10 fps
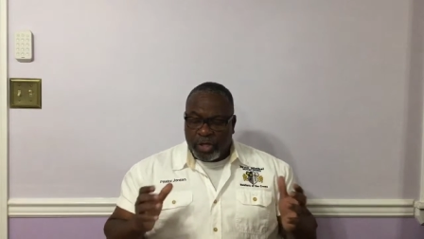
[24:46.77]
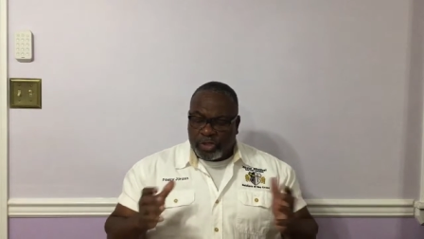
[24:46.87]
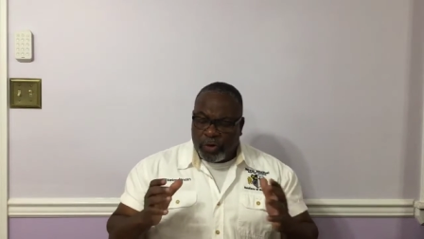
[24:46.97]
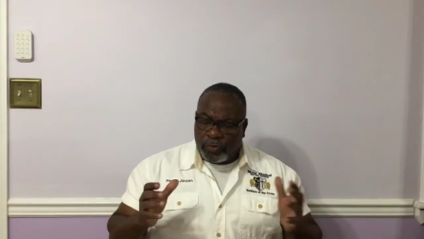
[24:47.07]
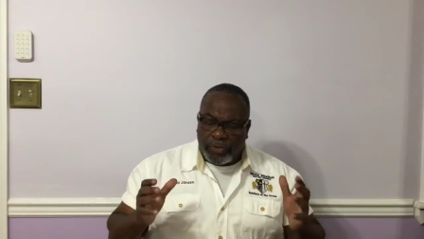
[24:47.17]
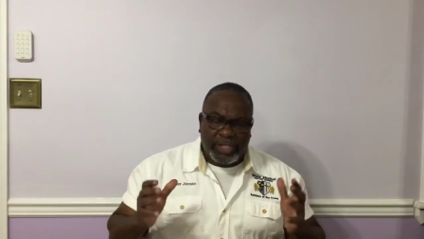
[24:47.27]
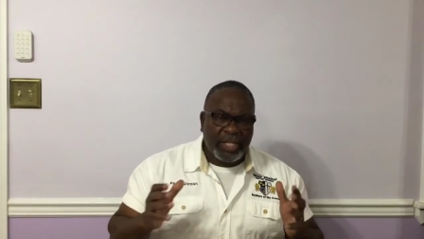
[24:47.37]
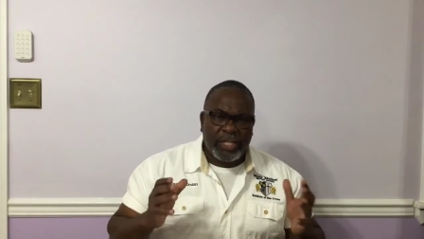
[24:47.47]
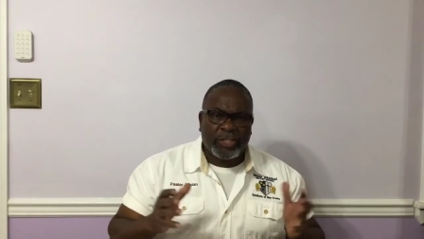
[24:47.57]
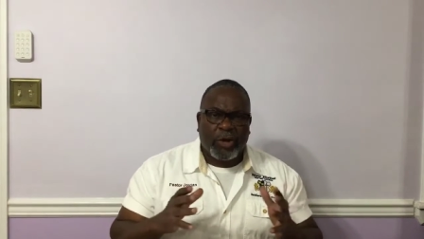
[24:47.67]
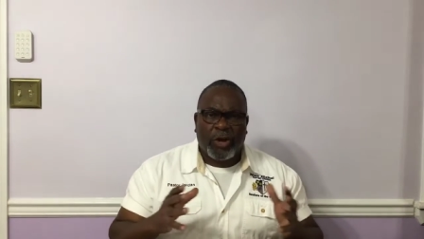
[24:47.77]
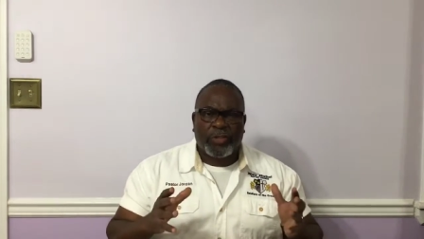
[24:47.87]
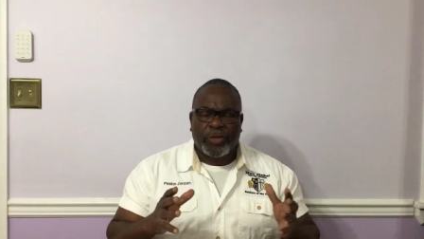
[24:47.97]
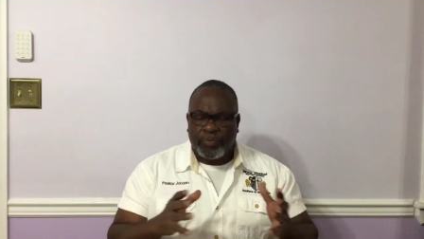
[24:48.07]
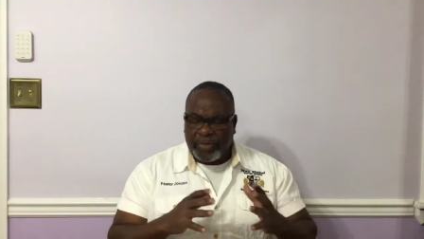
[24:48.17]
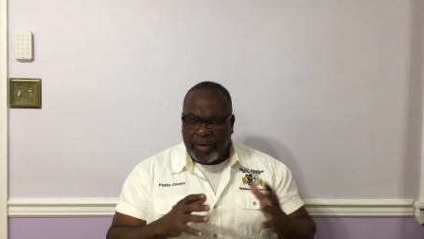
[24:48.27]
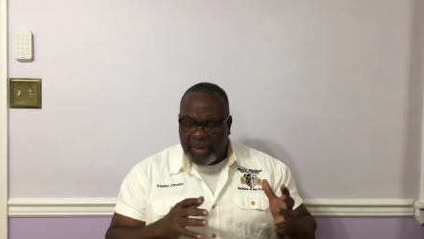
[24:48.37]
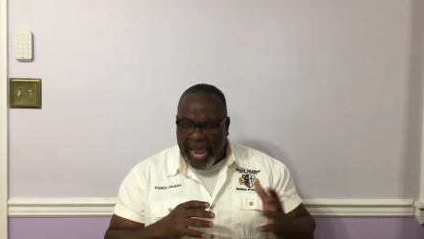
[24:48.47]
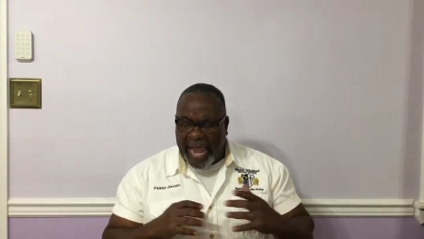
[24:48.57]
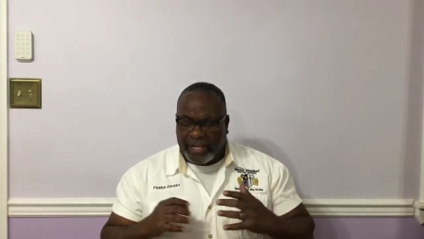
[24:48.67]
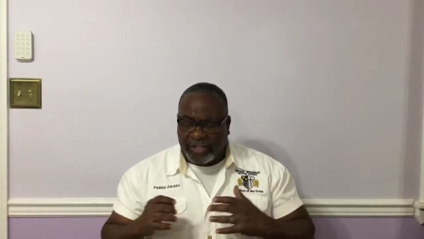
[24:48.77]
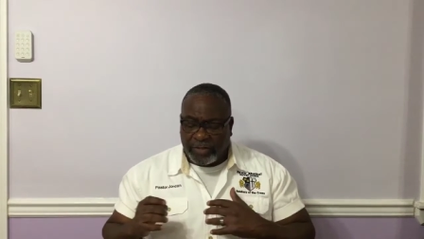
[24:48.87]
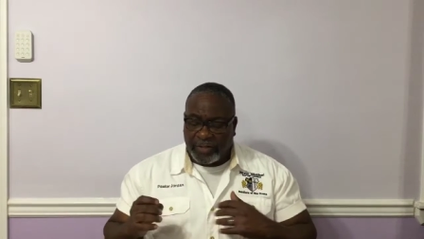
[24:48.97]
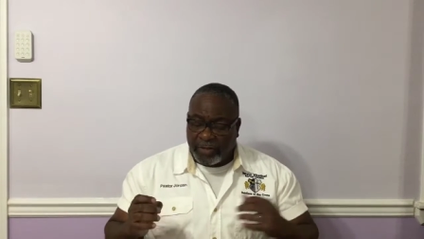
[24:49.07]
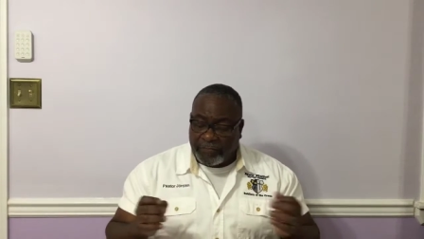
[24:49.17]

So these are the, the acts of the,